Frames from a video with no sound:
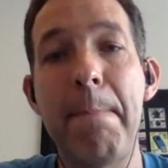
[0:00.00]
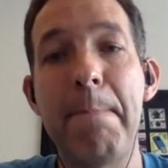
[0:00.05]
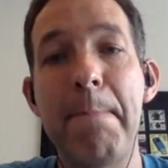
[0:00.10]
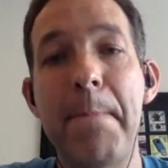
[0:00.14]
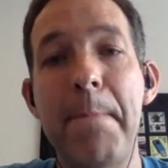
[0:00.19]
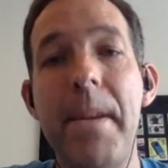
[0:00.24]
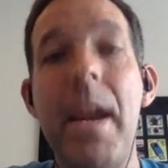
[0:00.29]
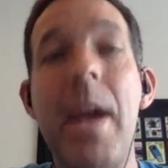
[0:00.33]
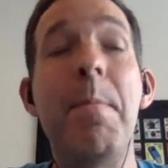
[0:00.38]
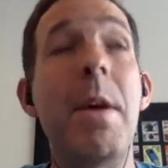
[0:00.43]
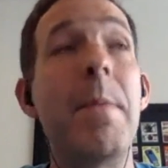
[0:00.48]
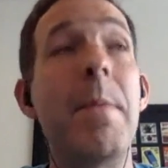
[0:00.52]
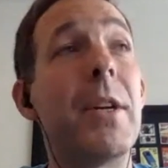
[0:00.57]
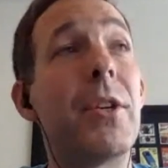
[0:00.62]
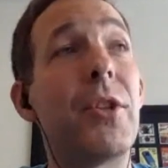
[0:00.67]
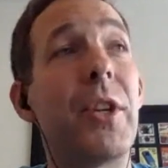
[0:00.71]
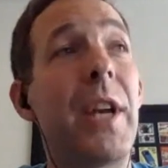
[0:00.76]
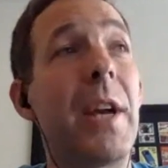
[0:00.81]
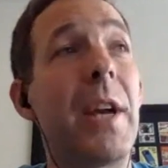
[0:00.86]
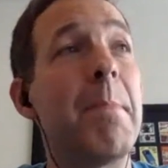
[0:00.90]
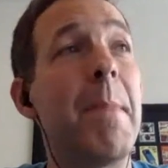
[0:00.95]
Yeah, maybe I
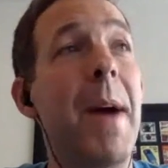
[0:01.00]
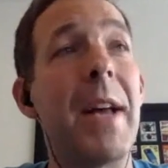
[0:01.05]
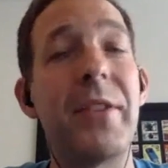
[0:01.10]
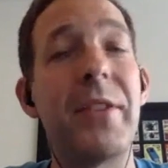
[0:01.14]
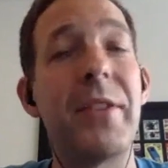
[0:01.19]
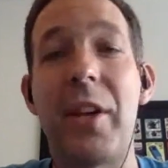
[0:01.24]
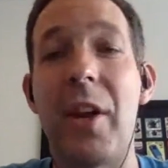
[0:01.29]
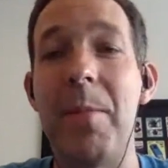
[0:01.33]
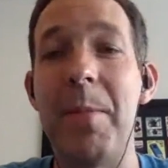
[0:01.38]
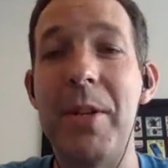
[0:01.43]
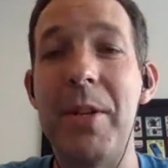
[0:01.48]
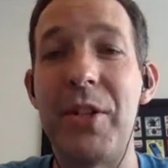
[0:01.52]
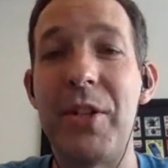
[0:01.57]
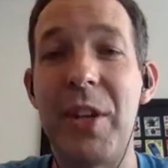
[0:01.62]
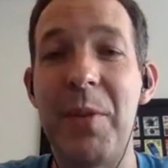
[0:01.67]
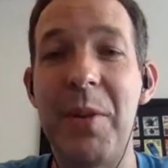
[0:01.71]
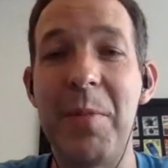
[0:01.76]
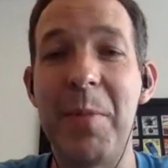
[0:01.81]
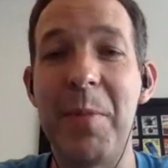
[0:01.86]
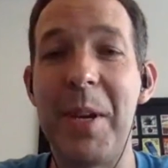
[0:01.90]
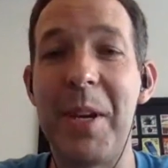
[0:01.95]
should get Matt to come and sit
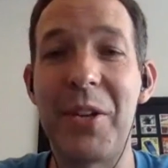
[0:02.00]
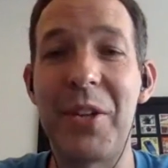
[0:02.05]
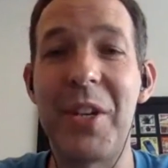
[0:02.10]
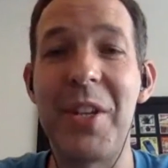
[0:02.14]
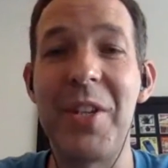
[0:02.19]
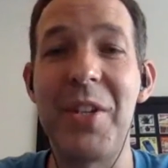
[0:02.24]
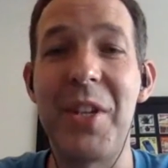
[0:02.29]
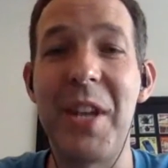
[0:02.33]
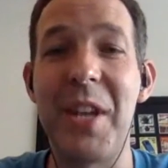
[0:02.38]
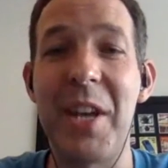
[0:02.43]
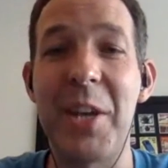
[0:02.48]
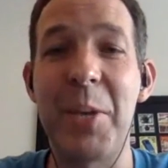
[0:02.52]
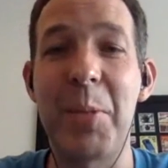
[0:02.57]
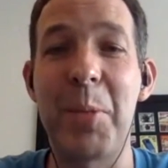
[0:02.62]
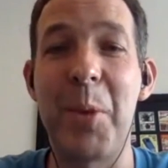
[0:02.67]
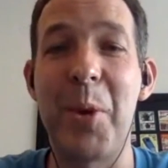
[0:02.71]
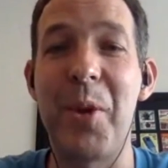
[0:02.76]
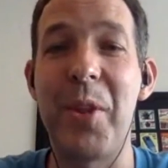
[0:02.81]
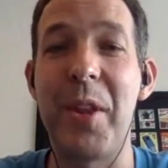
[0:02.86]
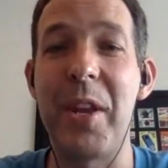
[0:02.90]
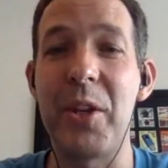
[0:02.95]
with me because he's the expert
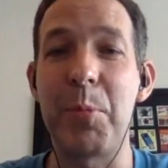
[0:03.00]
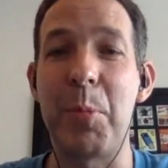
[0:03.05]
on this.